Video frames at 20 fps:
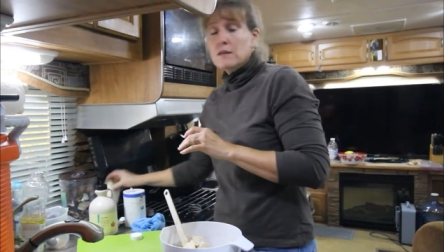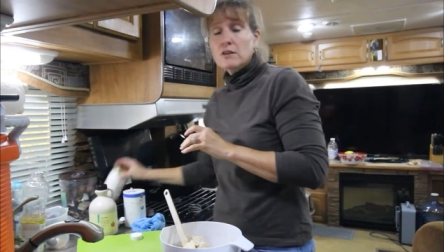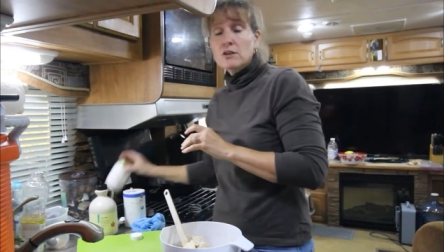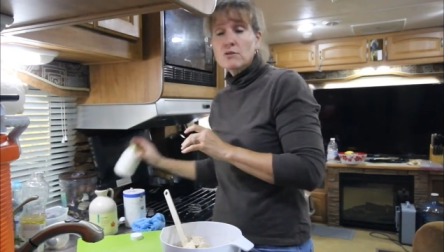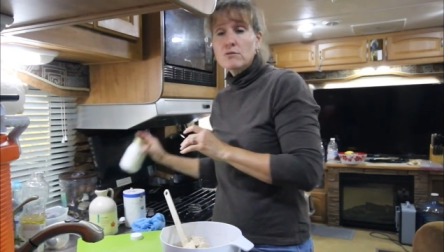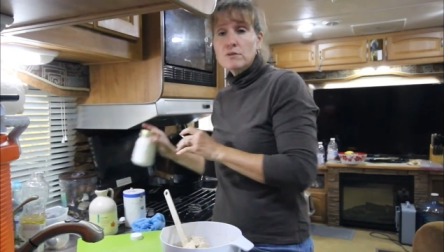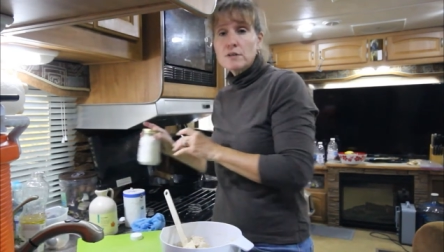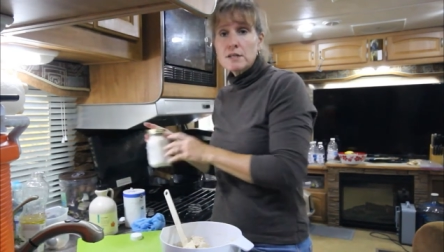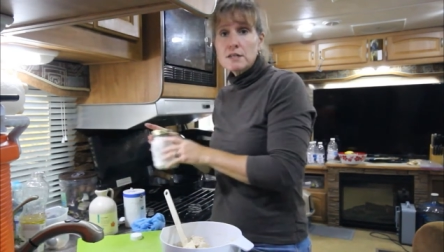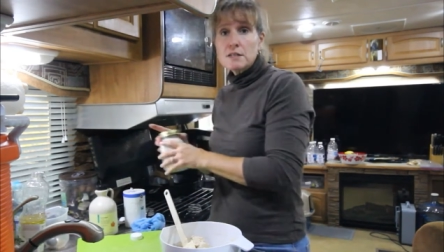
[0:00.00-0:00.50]

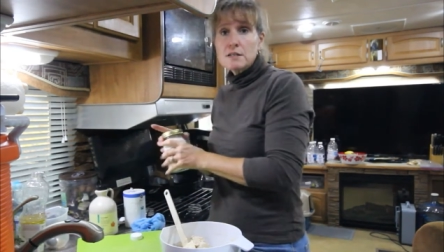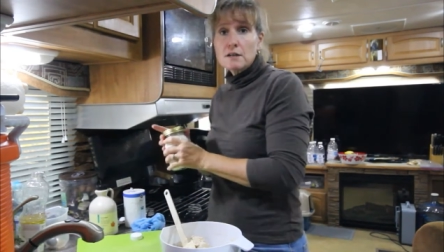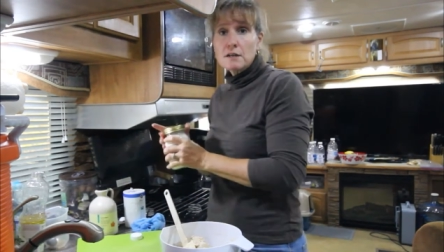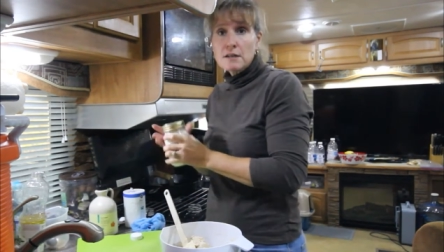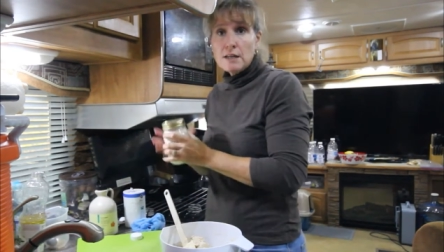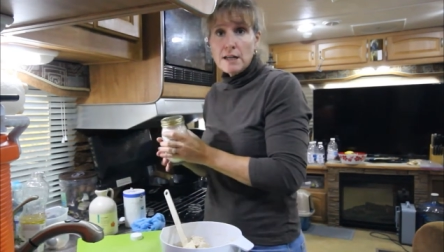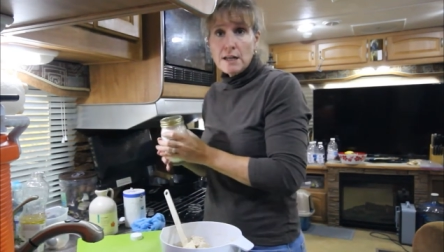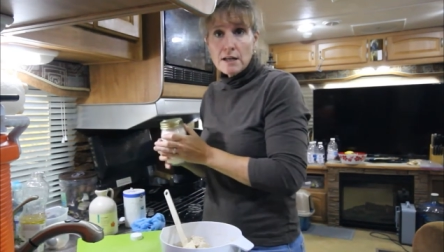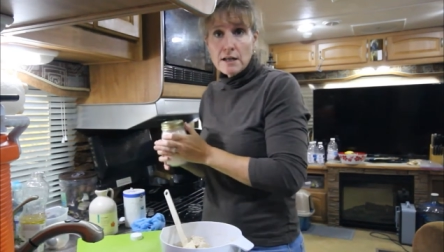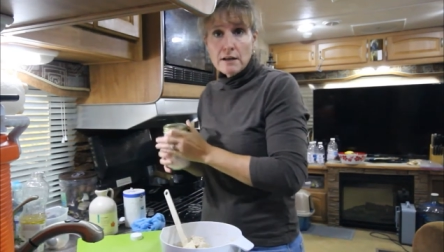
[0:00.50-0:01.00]
you need to
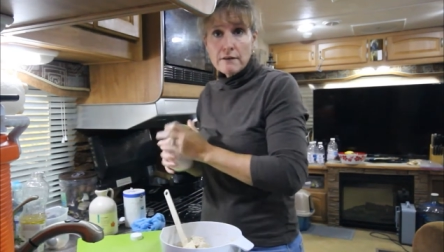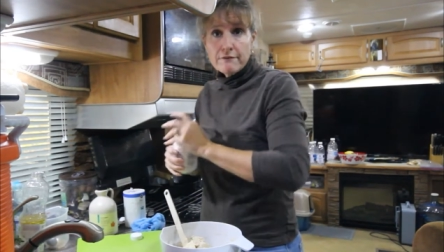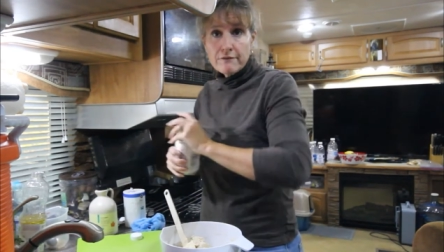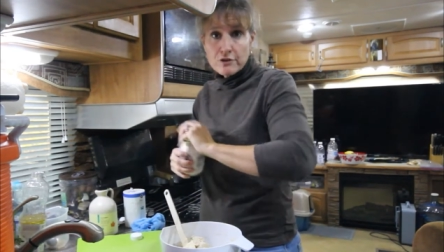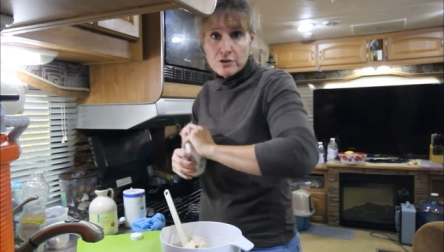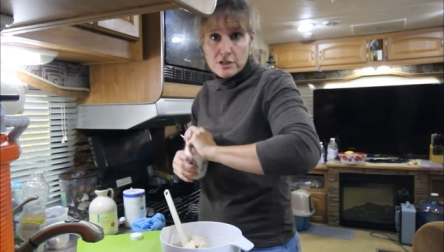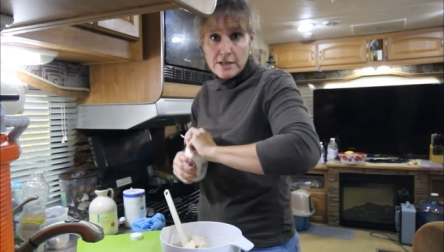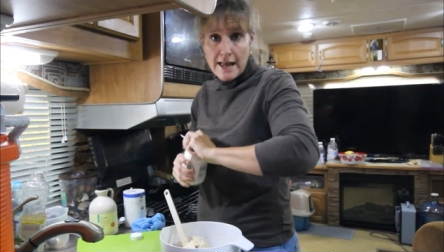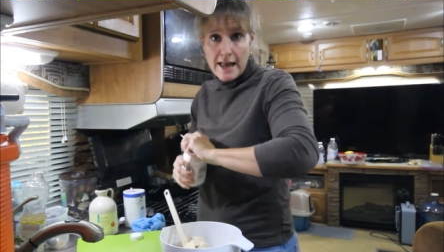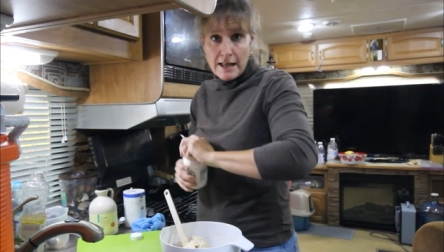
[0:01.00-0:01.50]
knead it
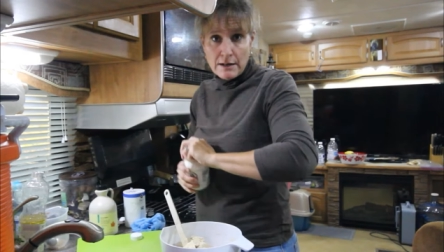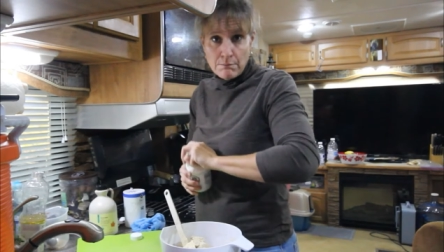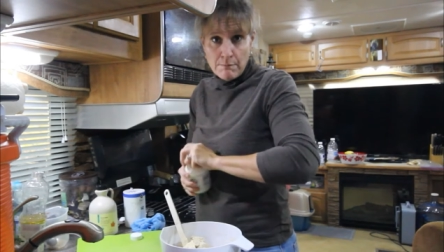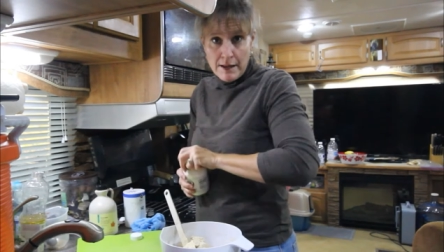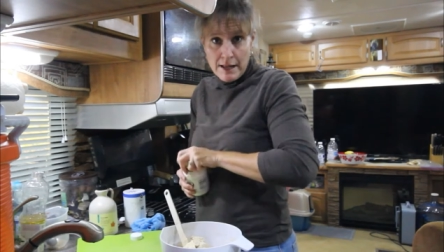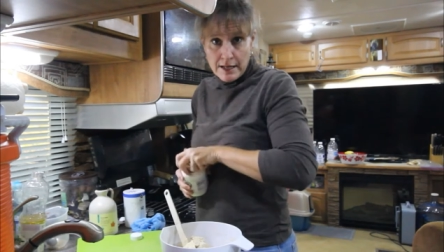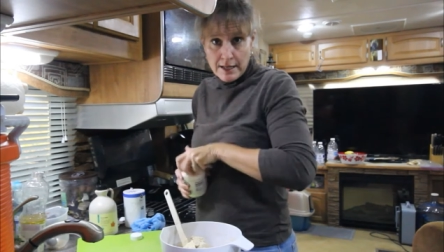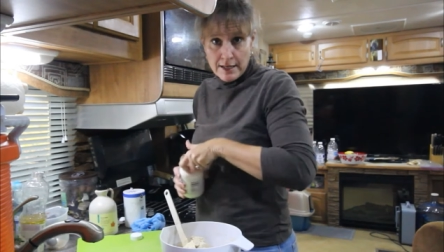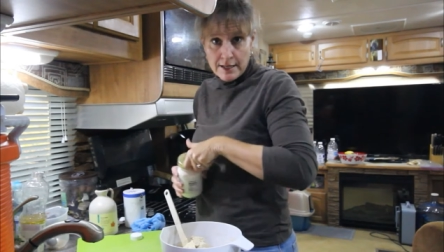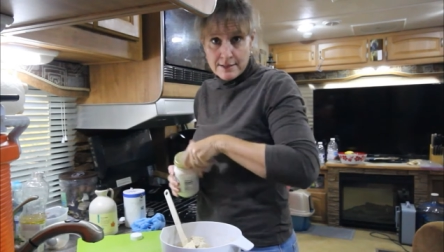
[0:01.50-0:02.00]
for ten
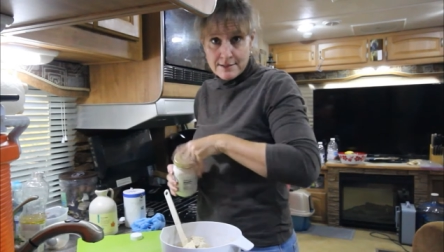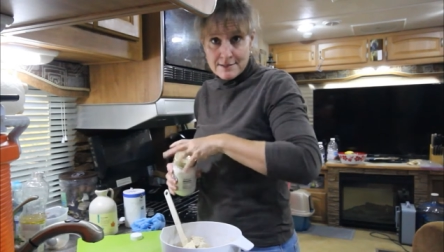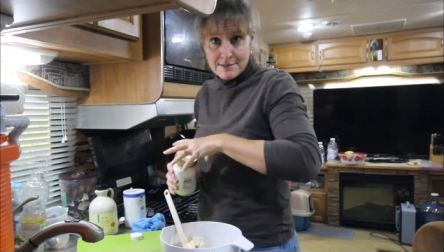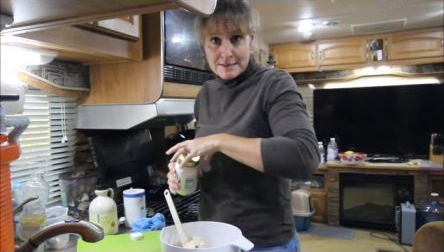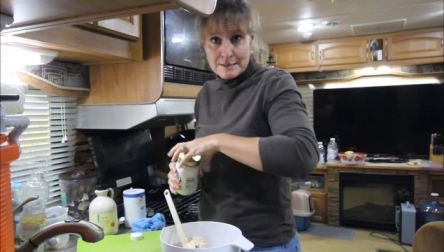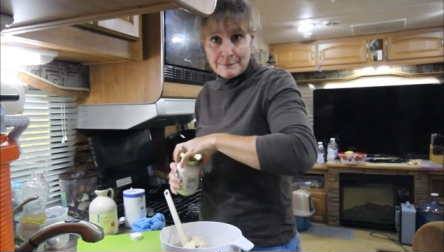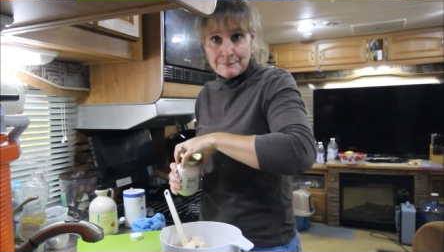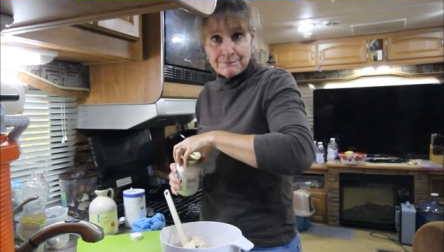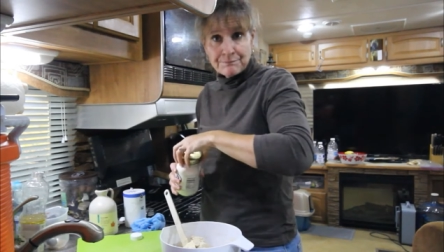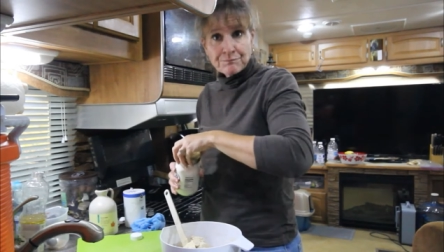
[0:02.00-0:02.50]
minutes,
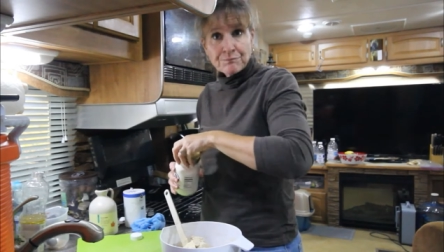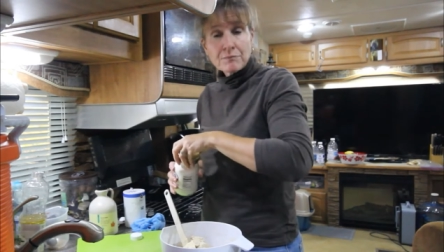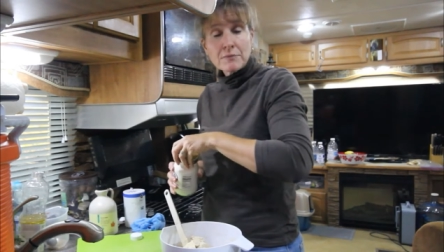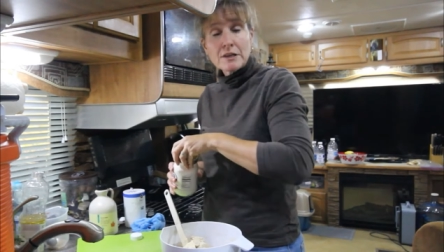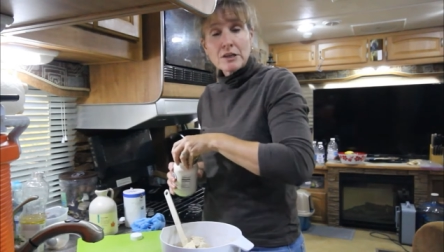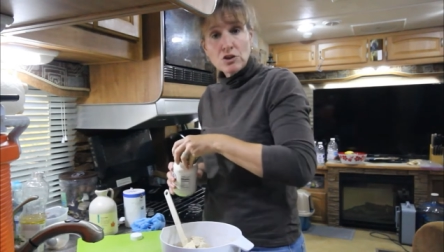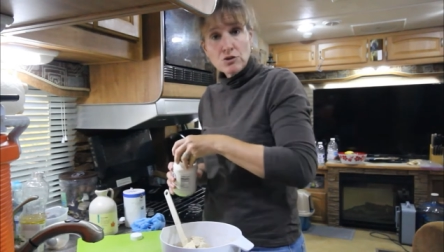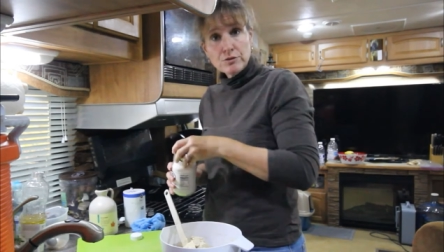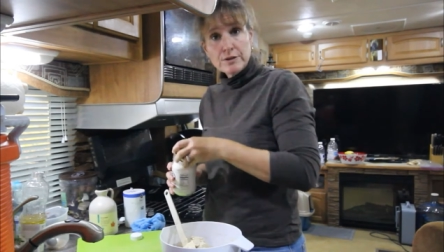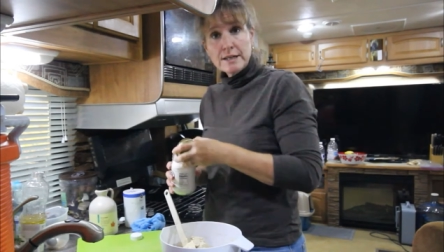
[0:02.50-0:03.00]

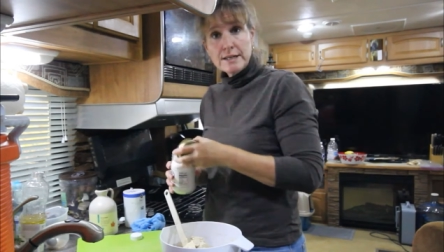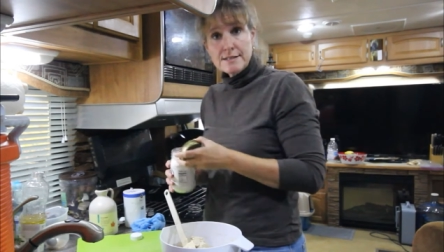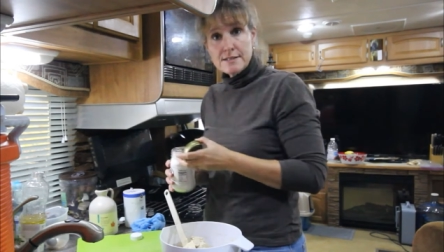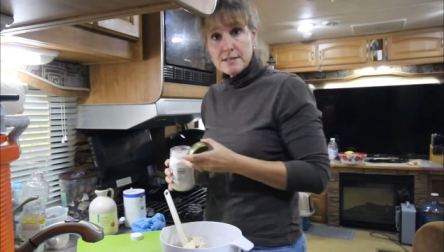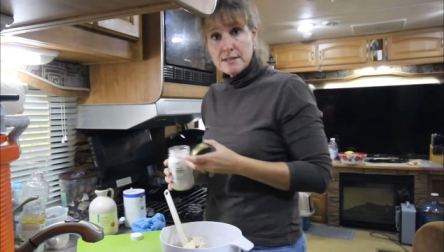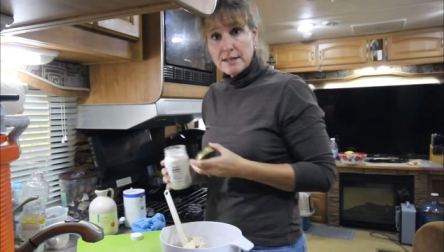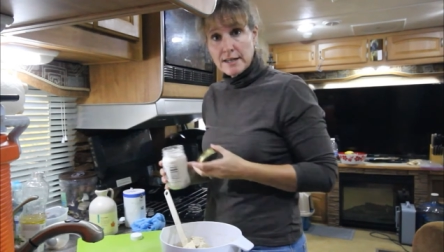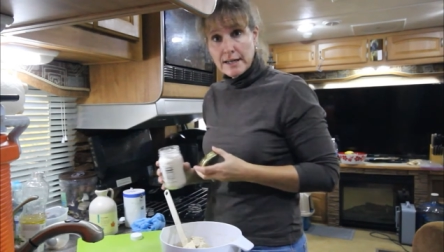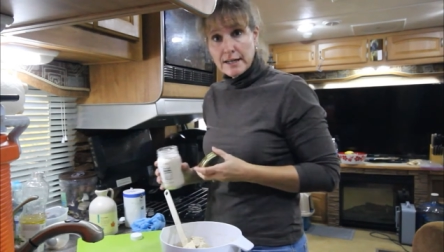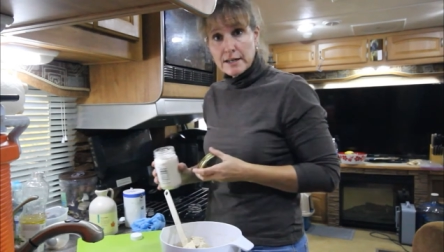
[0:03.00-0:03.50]
you need
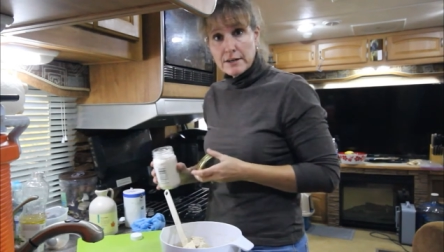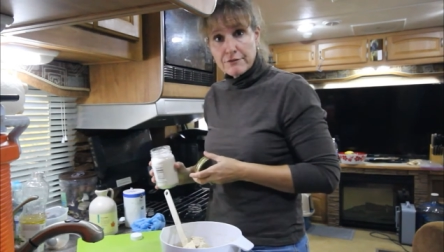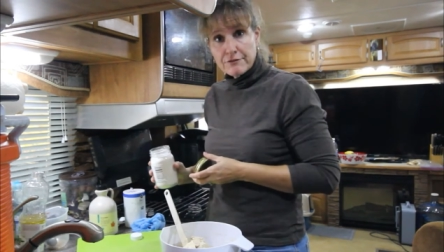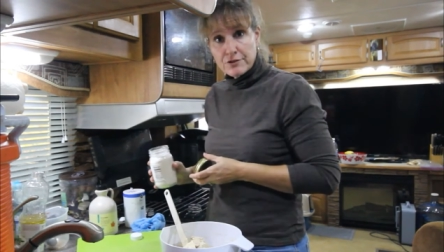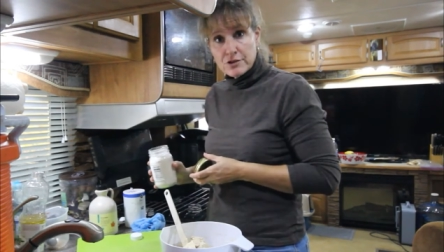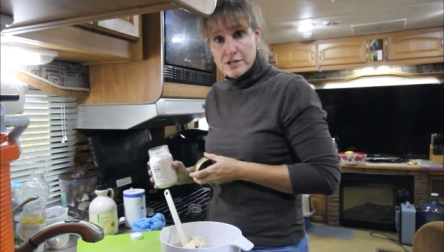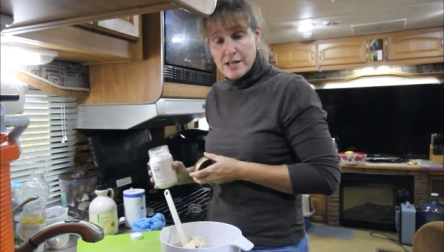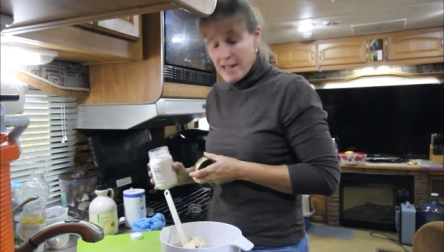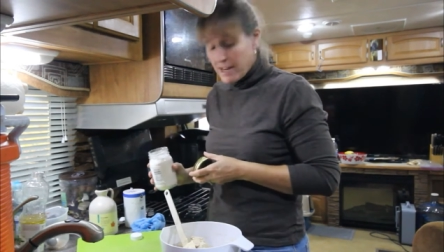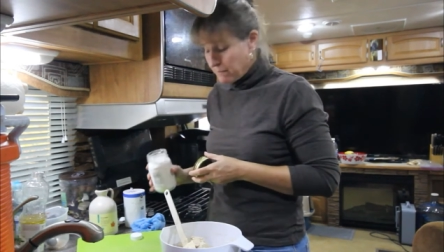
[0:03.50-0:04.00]
to knead it
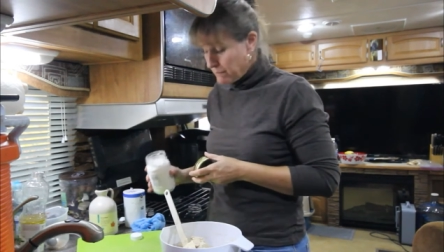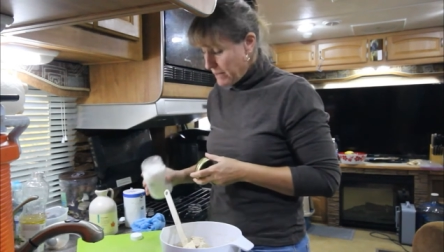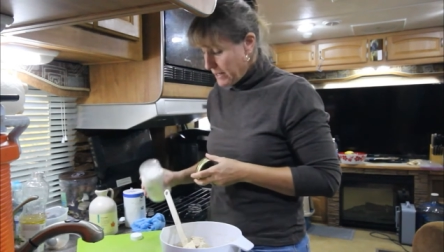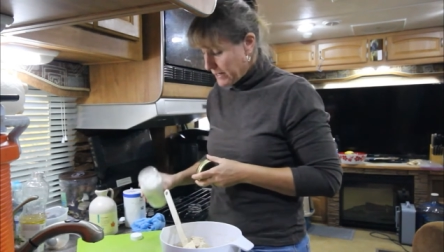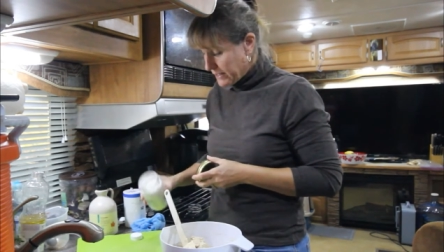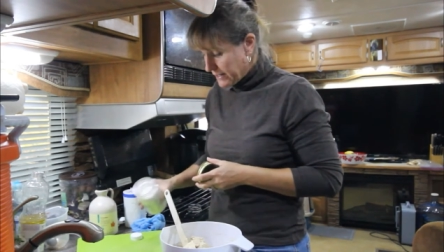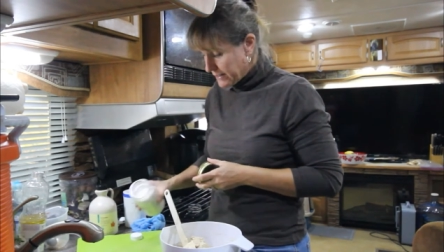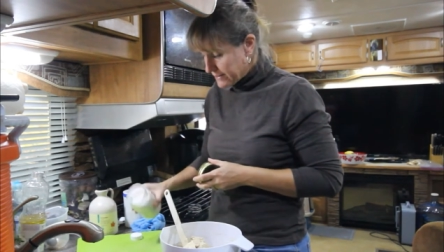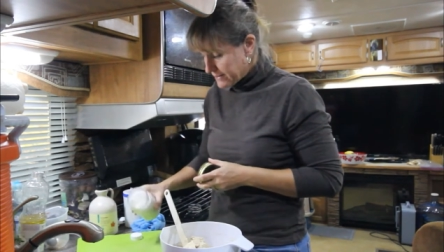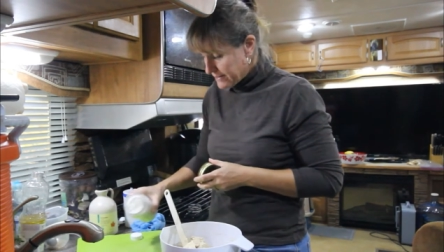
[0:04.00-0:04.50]
for ten
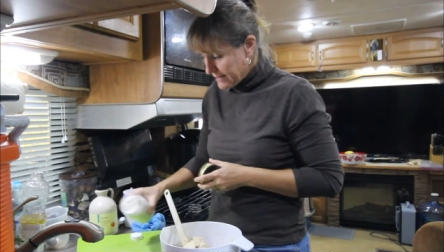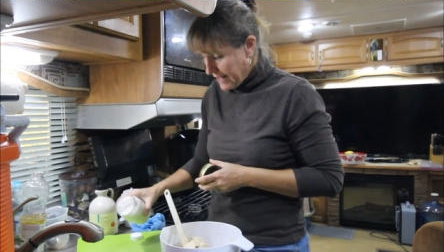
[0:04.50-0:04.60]
minutes.